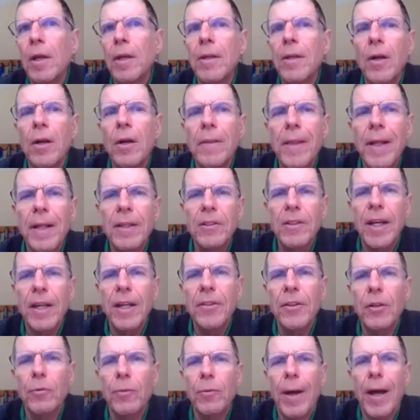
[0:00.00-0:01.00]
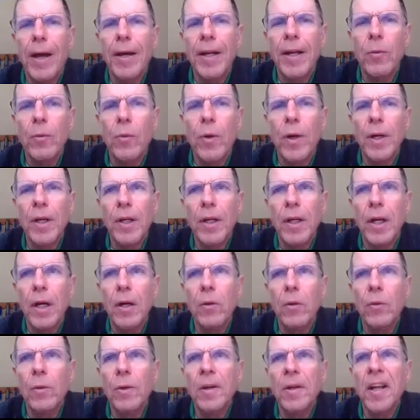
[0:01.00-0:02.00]
that's not the route I want to
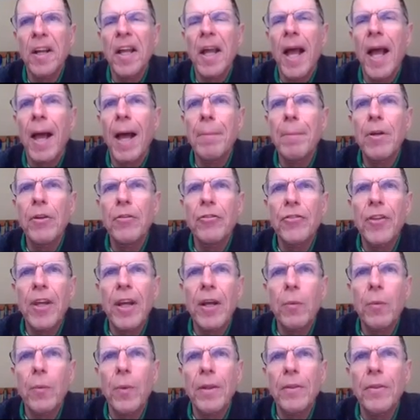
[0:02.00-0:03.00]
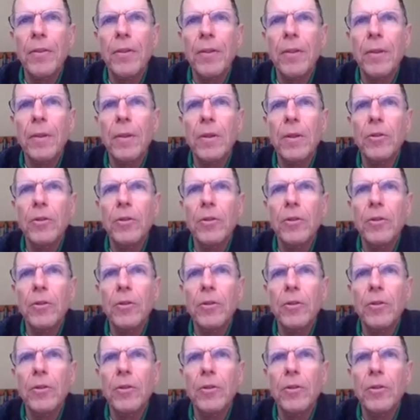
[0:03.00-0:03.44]
go. I'm going to stick with